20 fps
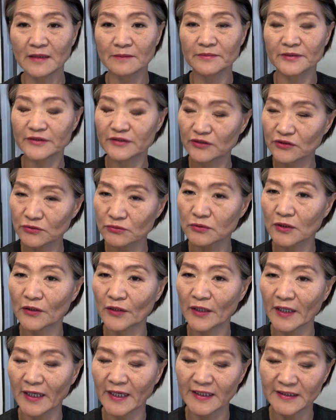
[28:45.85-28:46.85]
But you will
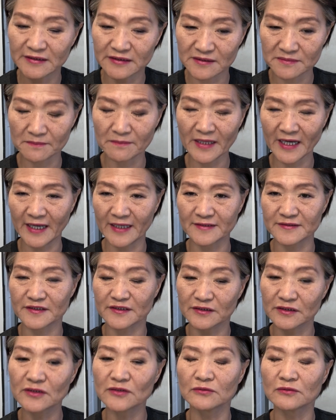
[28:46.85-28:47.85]
hate math.
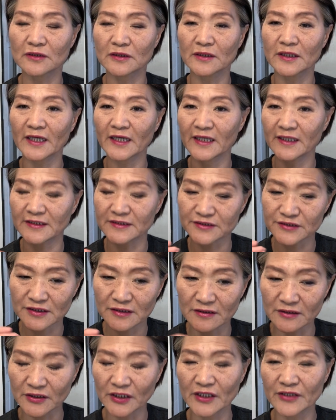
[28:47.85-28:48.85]
You will hate
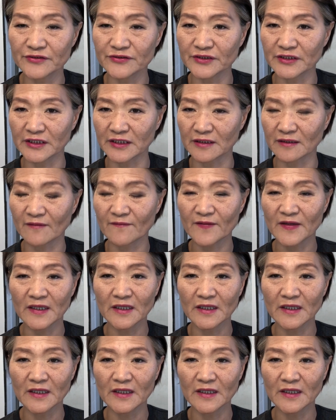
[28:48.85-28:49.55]
learning.